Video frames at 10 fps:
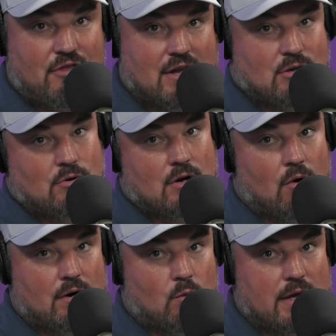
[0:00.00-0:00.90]
think you can
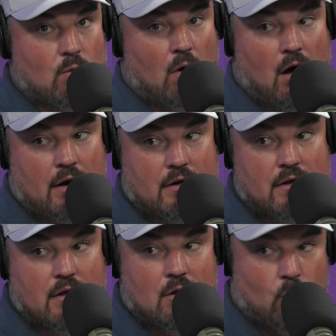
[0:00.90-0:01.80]
go into week 1
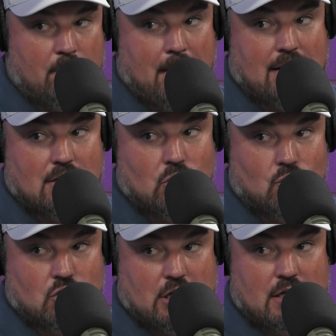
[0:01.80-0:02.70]
with Ben
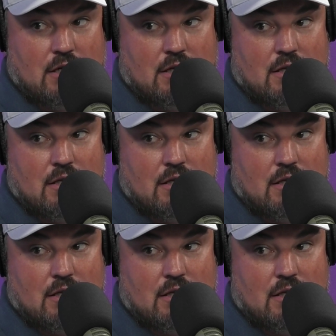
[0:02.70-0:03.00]
DiNucci